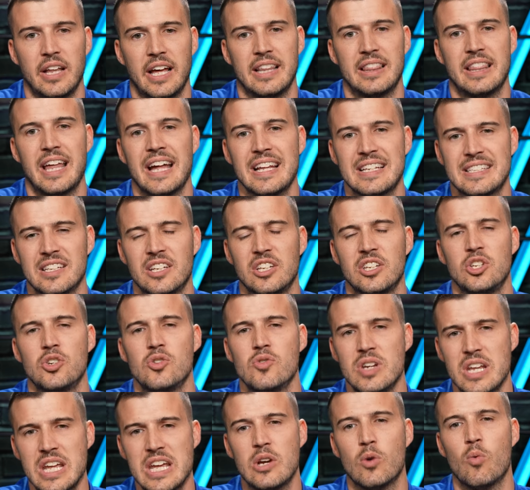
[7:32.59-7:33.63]
Like, that's a
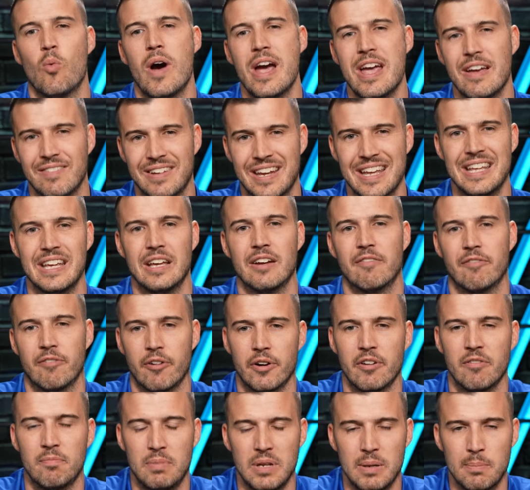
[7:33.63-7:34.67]
unique way of getting in
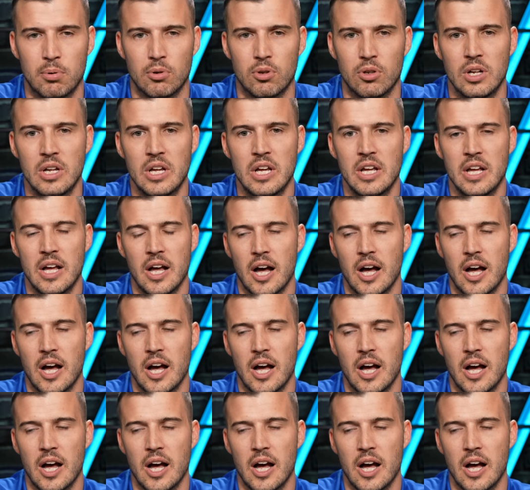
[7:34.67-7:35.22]
front of people.